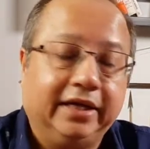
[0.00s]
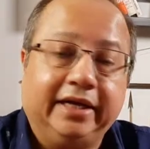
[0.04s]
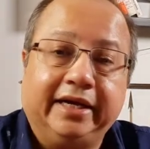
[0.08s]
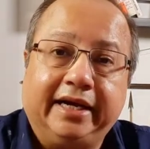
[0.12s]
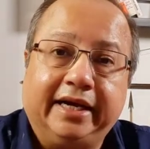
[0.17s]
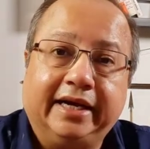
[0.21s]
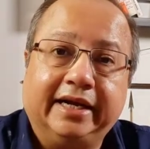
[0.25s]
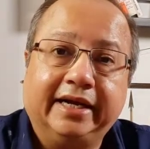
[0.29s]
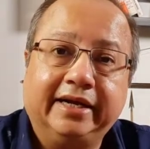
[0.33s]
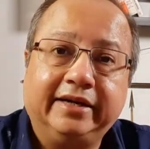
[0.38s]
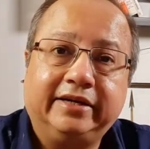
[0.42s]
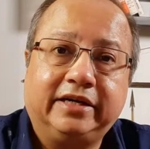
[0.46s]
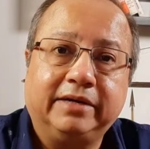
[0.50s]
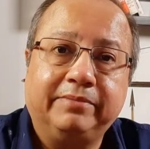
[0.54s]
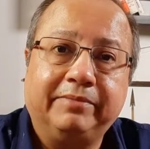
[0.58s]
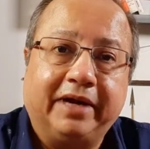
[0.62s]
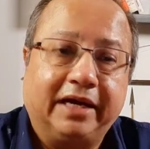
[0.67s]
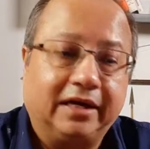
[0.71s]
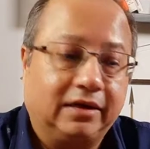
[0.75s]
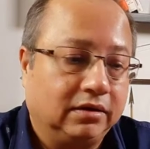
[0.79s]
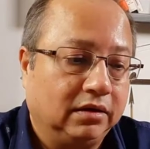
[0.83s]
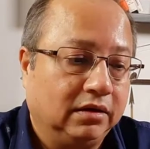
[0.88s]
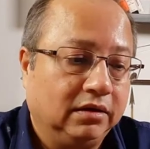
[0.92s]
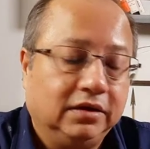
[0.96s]
In
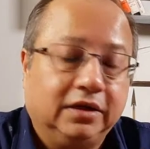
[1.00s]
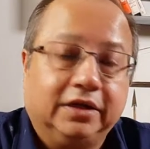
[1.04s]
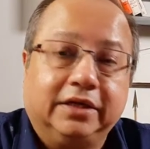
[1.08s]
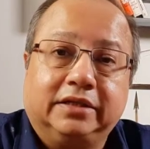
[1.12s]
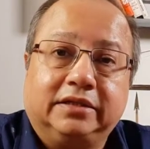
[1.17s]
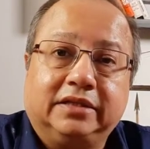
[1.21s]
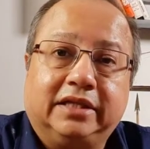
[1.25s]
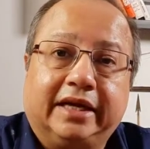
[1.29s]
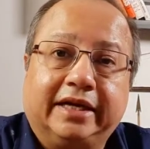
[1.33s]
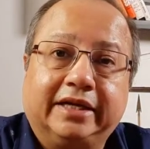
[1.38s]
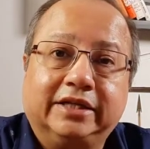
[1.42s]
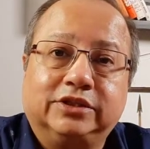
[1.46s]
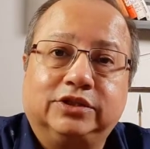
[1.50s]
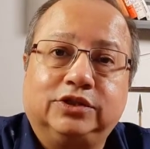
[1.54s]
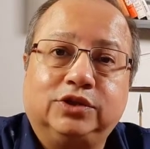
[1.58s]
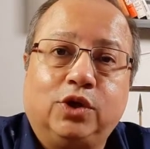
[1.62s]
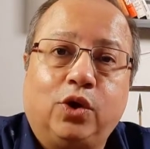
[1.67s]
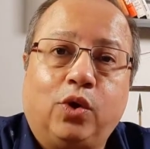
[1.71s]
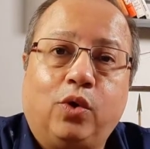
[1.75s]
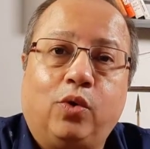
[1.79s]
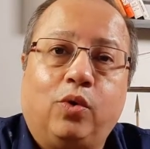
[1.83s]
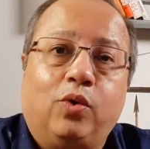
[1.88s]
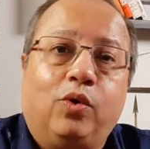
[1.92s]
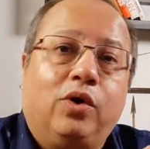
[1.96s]
incremental, there is
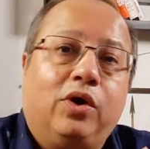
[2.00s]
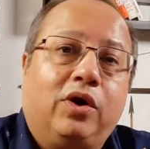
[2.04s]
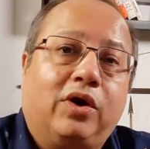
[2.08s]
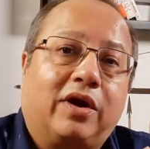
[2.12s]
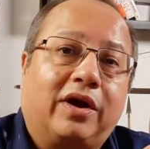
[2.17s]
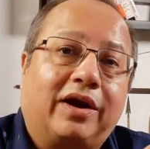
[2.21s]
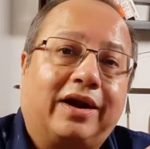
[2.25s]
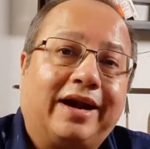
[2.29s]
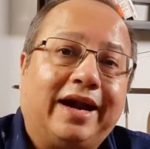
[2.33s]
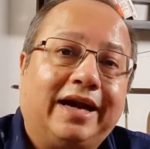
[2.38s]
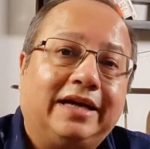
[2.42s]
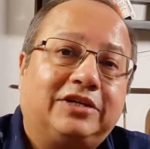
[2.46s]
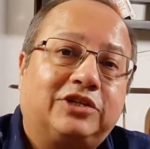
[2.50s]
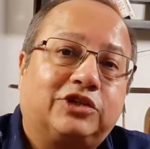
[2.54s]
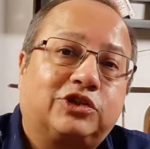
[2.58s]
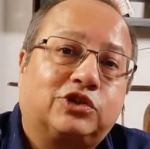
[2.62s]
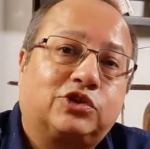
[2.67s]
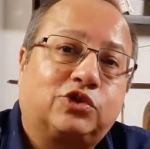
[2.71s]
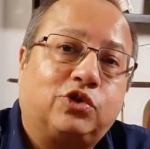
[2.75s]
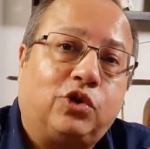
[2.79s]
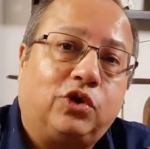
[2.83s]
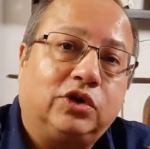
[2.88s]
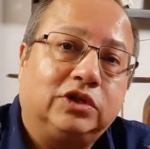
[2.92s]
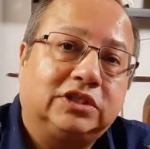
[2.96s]
no
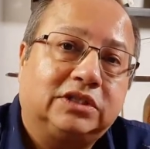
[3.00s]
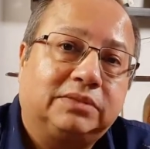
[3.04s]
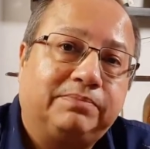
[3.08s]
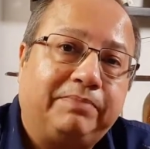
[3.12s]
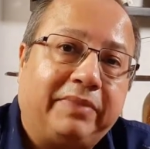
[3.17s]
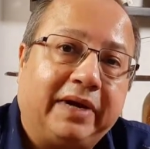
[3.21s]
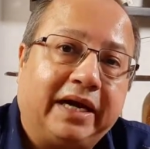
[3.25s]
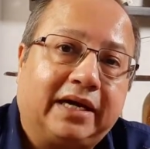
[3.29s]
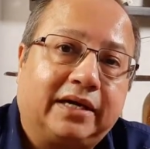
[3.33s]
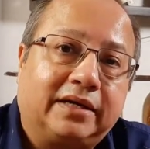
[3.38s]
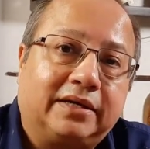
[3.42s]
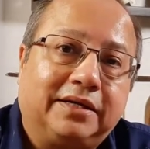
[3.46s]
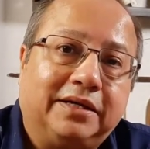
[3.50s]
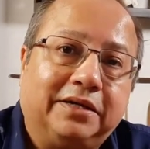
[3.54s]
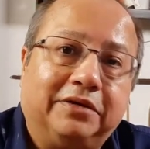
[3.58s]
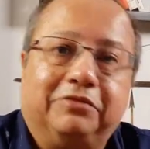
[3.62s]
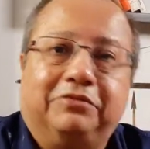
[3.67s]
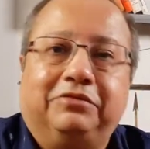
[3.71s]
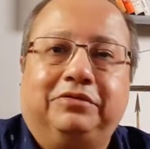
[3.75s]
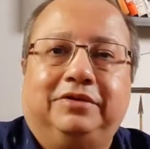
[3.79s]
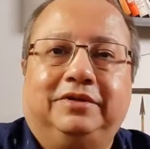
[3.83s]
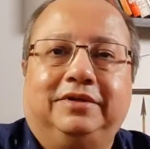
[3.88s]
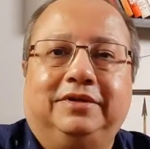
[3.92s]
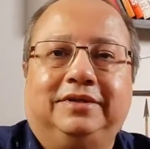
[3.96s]

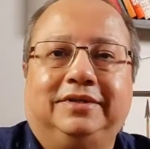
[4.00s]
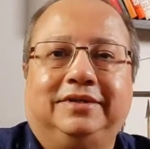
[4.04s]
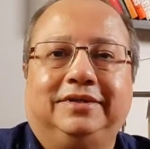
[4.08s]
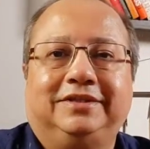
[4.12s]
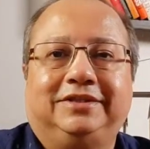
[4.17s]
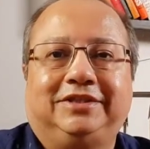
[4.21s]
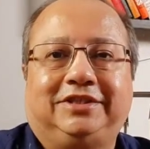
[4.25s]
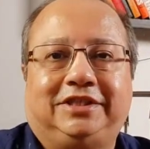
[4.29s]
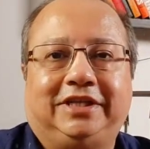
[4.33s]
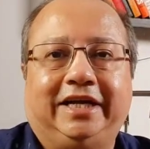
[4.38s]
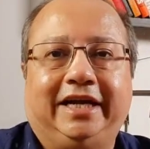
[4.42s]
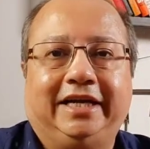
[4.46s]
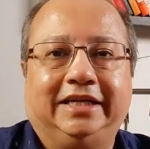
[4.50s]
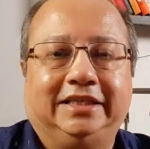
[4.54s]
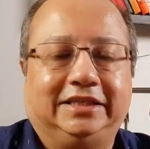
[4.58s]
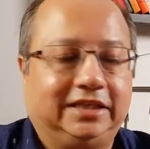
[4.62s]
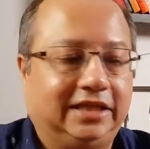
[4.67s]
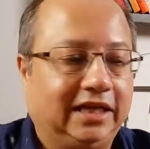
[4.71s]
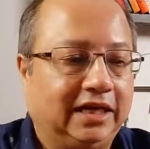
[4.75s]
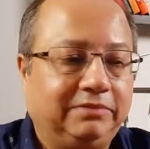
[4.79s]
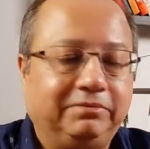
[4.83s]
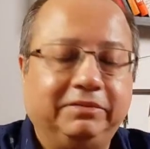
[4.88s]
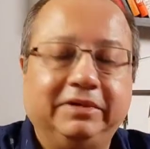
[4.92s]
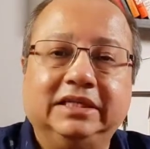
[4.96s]
retrospective change.
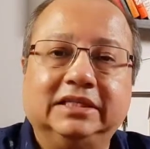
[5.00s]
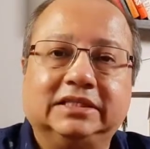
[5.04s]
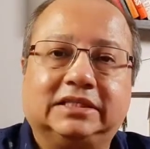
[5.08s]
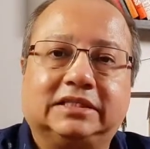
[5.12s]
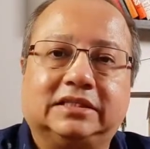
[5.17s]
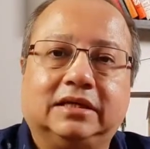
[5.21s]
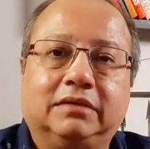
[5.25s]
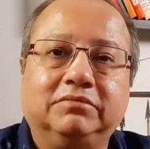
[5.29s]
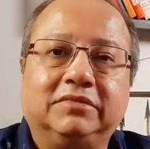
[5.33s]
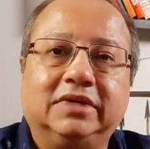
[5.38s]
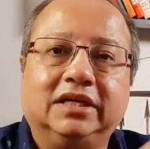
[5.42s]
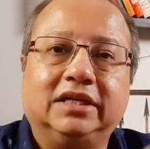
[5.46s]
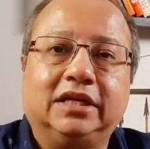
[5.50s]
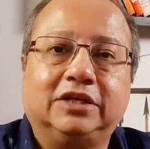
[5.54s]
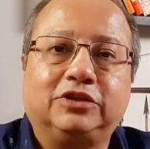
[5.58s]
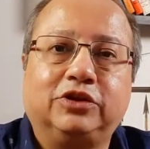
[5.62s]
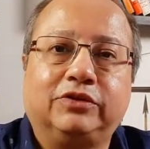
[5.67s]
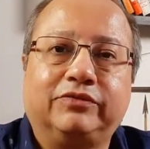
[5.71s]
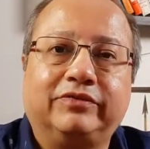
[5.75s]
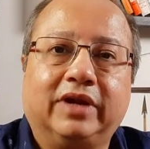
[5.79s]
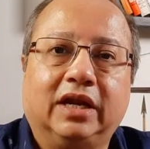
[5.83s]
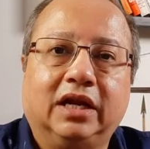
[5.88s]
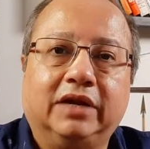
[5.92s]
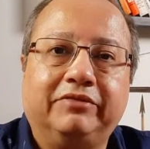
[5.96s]
That means something that
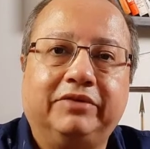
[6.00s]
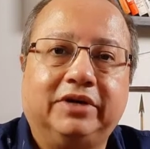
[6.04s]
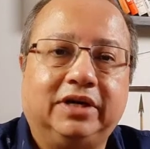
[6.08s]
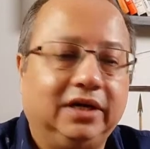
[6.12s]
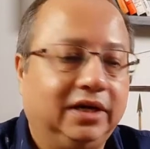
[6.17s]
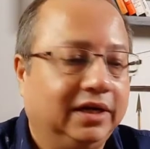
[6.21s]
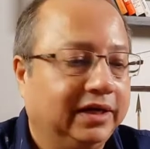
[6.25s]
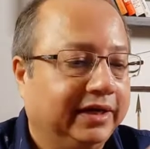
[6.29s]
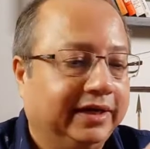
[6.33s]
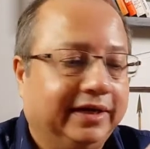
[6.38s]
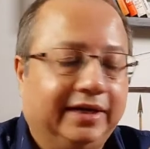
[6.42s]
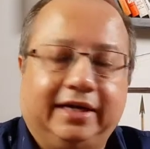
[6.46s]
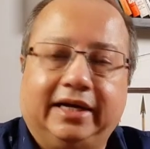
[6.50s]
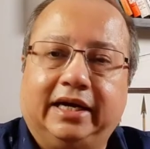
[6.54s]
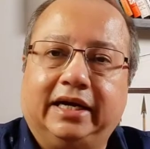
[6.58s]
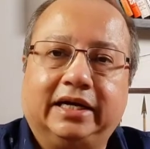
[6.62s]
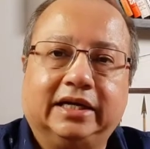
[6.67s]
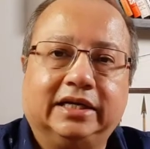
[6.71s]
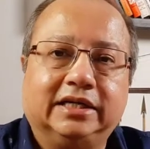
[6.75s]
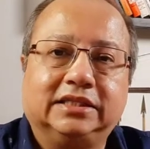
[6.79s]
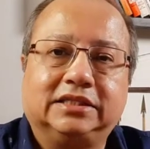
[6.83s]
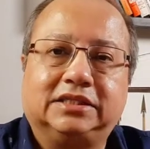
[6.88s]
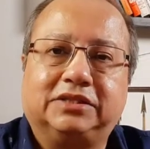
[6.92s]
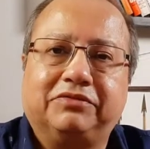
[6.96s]
you've delivered, it
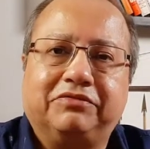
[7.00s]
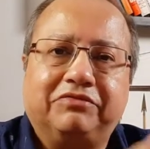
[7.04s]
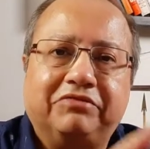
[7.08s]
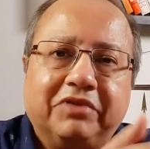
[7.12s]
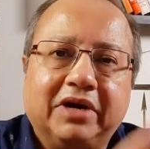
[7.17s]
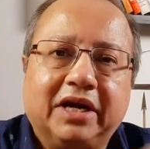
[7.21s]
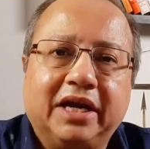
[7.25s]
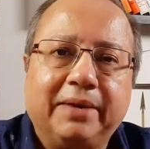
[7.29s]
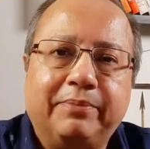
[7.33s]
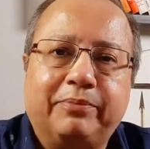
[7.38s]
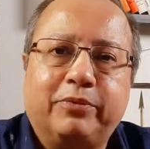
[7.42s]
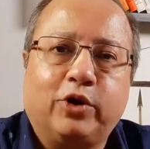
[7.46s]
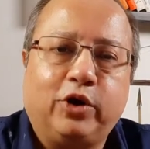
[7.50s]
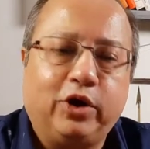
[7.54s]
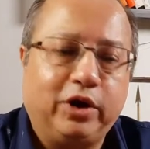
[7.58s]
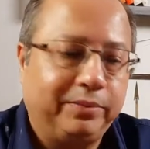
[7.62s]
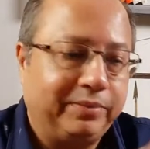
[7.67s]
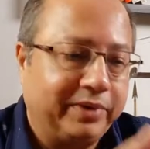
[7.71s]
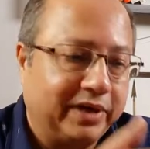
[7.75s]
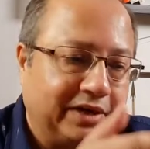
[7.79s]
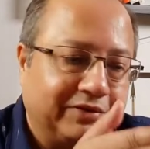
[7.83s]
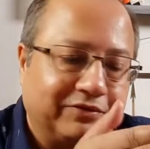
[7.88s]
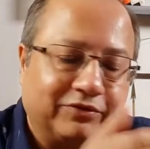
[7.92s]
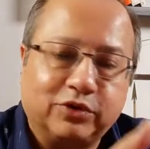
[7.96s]
is very
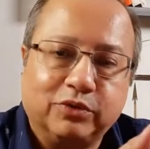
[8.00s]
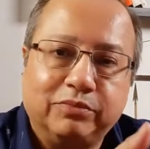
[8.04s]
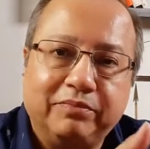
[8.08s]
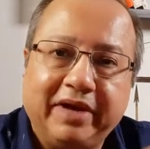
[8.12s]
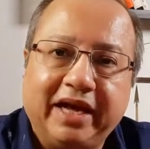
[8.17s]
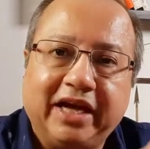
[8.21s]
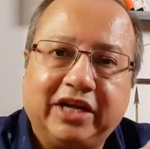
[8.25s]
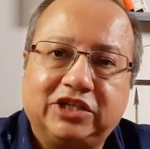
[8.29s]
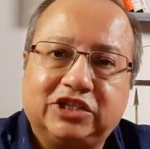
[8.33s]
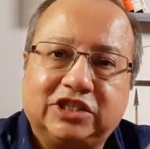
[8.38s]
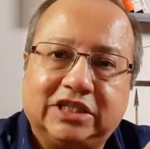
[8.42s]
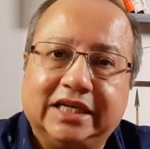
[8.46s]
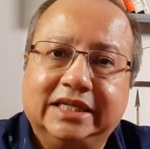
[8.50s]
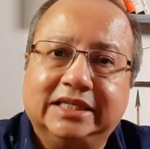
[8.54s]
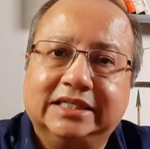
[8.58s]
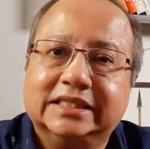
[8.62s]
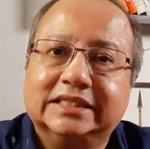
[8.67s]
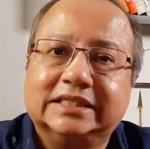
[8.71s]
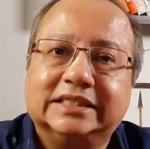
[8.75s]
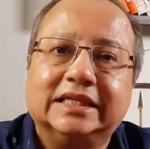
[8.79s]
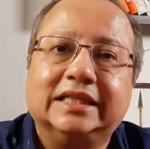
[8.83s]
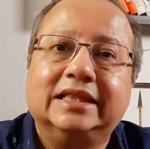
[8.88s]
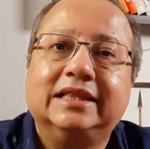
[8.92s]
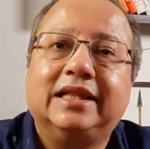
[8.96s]
prohibitive to make
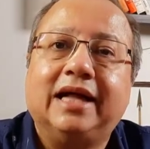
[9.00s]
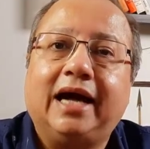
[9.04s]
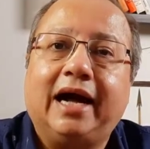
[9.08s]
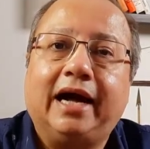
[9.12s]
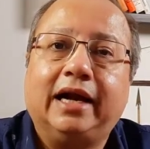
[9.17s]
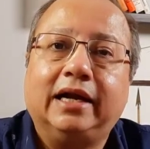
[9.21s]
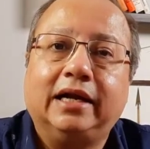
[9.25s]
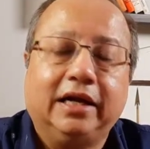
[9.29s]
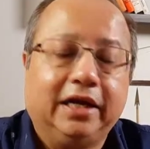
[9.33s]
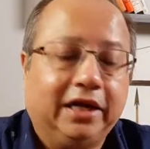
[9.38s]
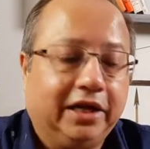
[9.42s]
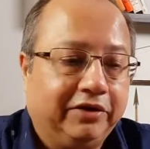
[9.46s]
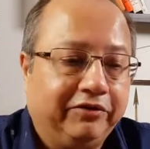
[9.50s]
changes in that.